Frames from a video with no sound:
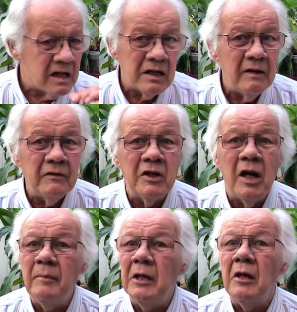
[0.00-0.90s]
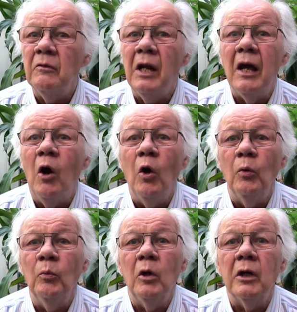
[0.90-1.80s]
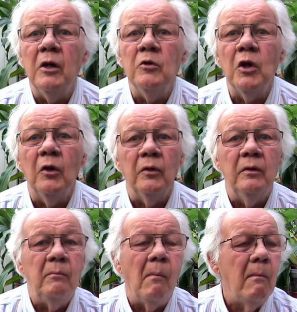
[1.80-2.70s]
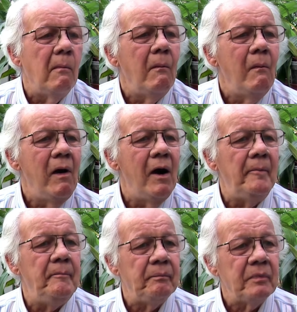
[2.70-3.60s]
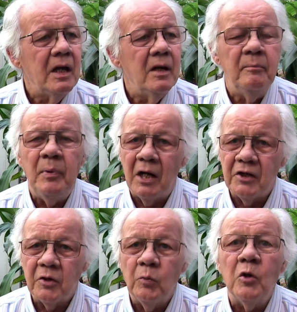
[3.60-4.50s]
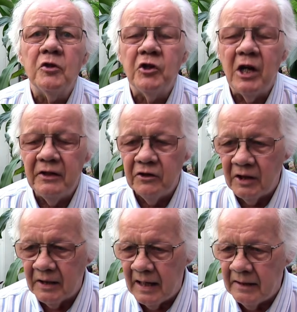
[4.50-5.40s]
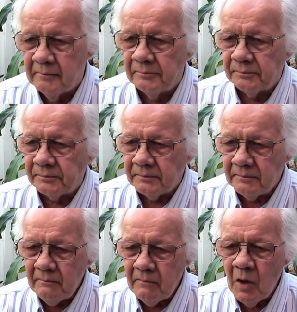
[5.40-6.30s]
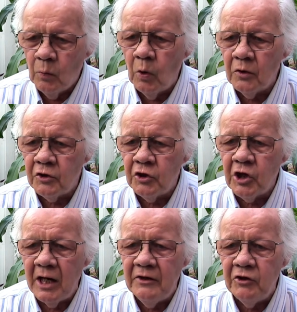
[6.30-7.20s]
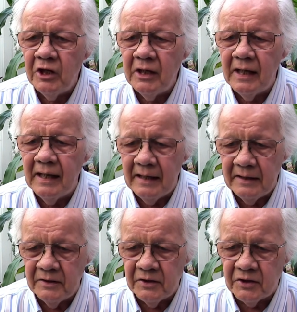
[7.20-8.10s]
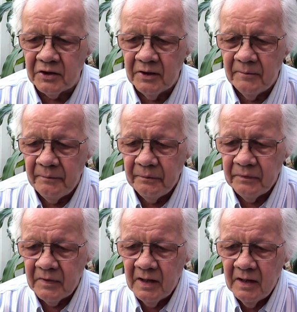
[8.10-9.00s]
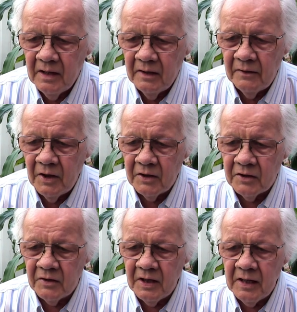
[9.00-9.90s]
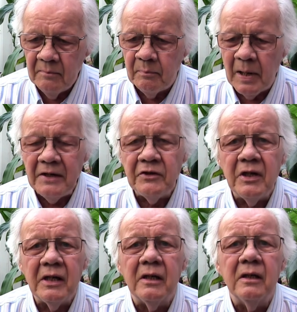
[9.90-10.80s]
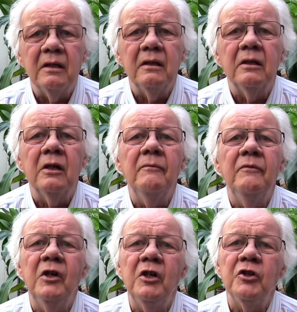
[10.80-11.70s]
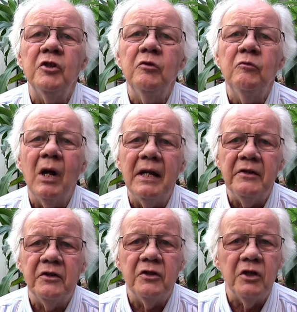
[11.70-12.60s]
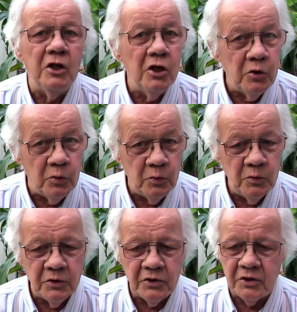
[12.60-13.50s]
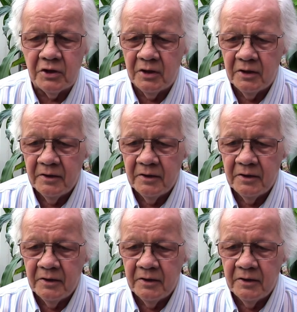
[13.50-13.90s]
Half the time they don't let on what goes on. But what's changing then? What's changing is that the basic conversion rates used